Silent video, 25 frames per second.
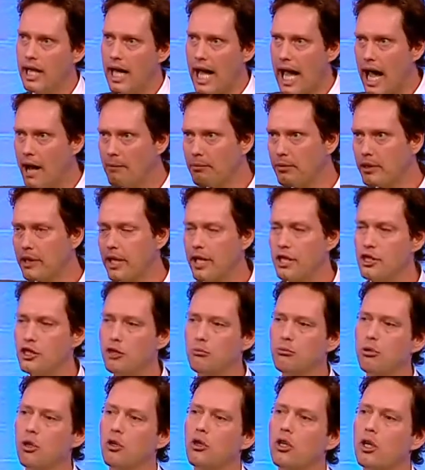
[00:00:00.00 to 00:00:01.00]

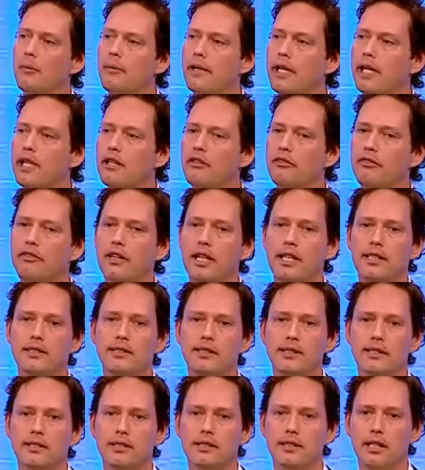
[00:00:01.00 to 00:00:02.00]
application programming
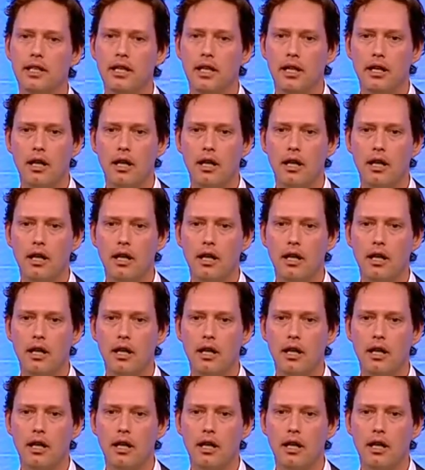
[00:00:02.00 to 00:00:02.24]
interfaces,